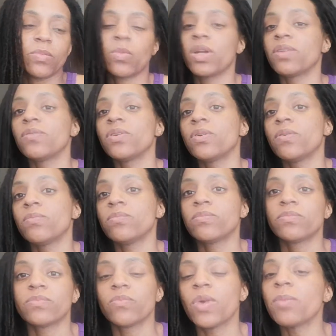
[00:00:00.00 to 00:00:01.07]
one of you
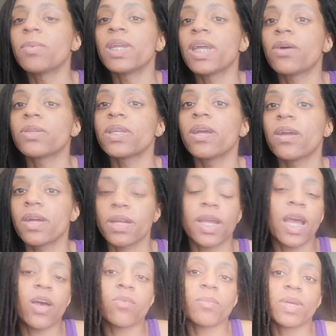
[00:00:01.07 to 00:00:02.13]
women out there can
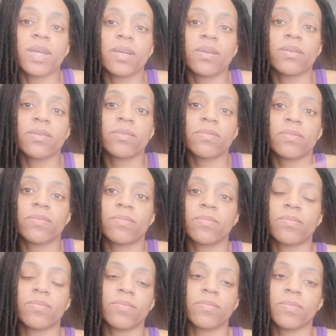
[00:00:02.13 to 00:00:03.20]
help me
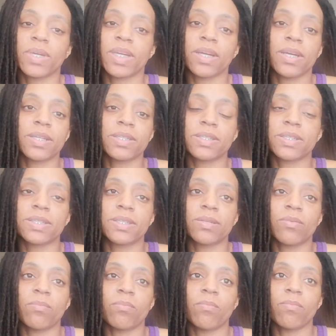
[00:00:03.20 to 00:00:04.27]
because
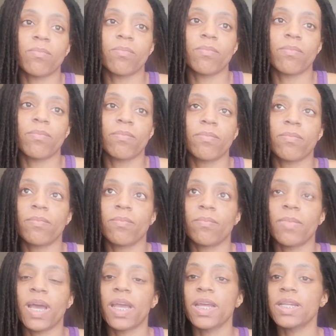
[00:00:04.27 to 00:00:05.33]

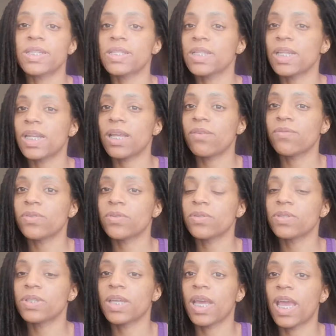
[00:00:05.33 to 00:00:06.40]
my insulin
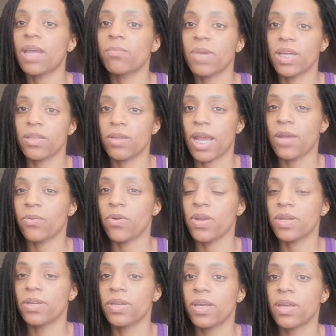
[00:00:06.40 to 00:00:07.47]
levels and my
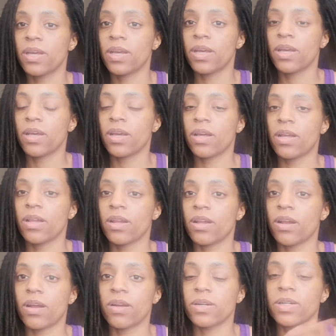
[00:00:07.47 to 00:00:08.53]
thyroid
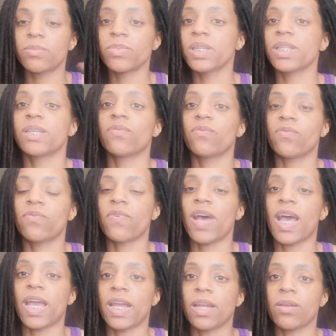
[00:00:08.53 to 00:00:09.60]
are completely
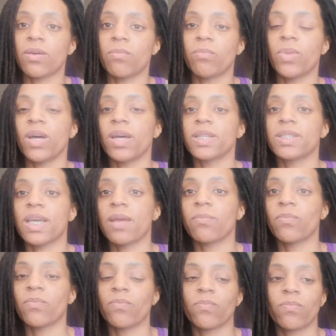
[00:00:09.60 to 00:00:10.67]
fine, but
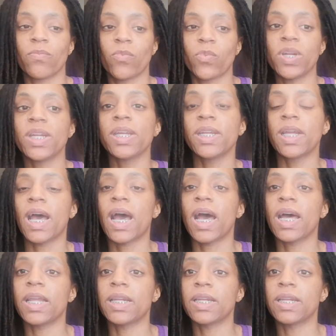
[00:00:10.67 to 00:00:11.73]
I'm reading
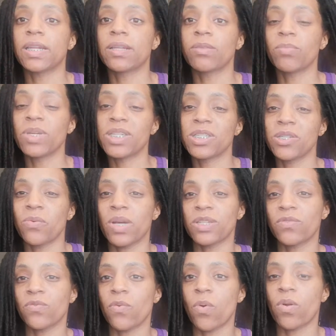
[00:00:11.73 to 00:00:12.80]
on PCOS
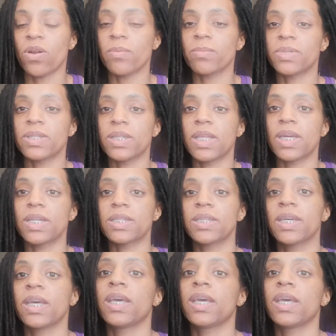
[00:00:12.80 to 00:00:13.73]
forums that